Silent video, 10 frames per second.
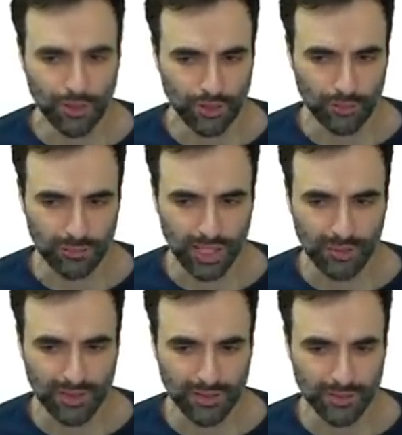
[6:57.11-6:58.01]
article
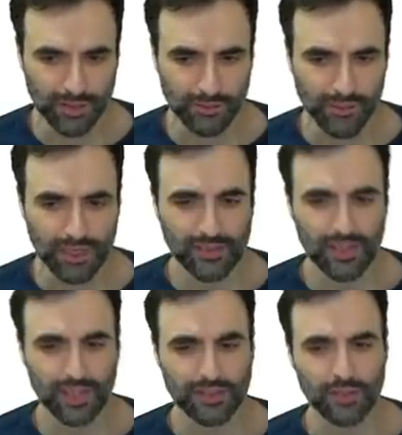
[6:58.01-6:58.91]
blaming some
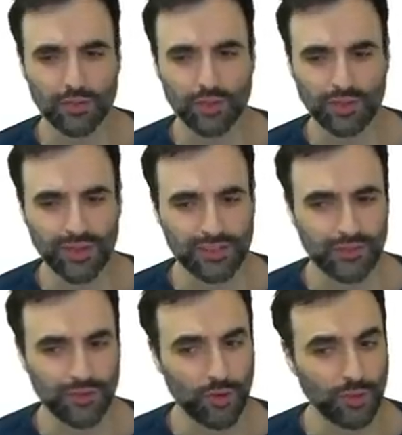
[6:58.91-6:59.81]
domestic institutional
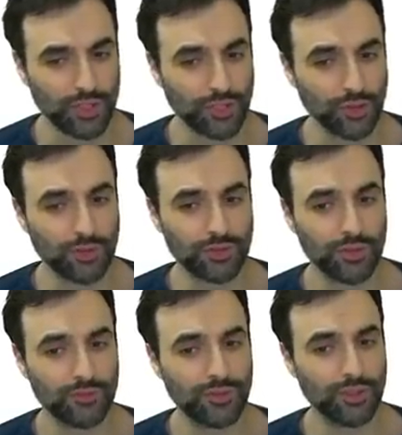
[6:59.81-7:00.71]
investors for holding
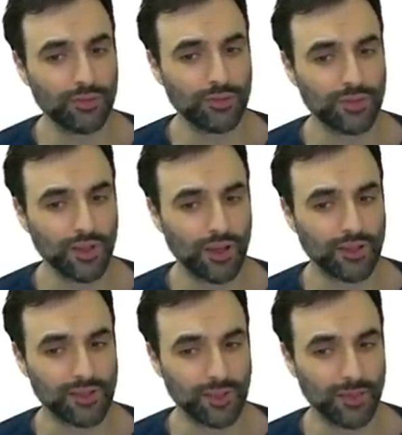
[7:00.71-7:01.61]
short-term views
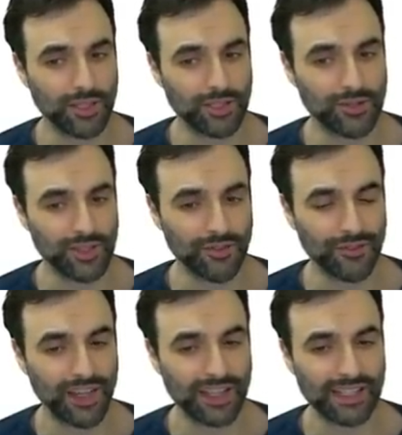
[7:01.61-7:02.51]
on some issues and
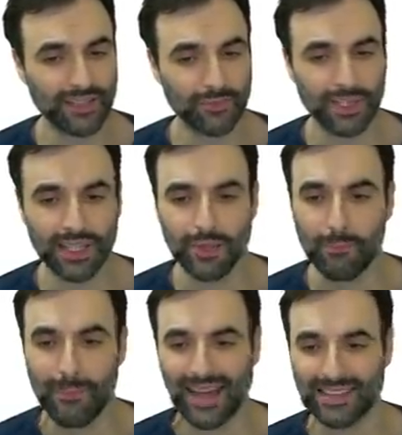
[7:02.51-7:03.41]
failing to be the
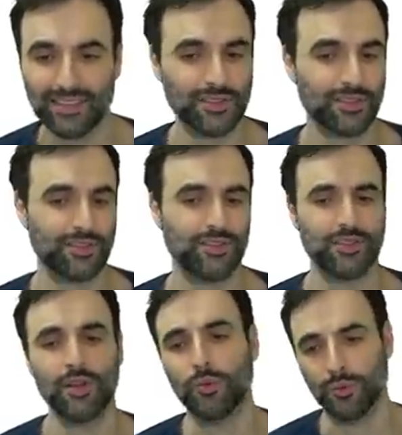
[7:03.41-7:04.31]
ballast
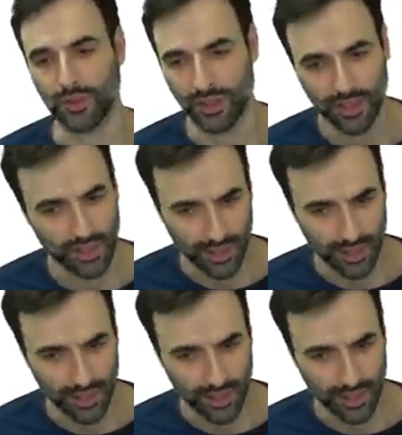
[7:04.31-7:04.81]
stone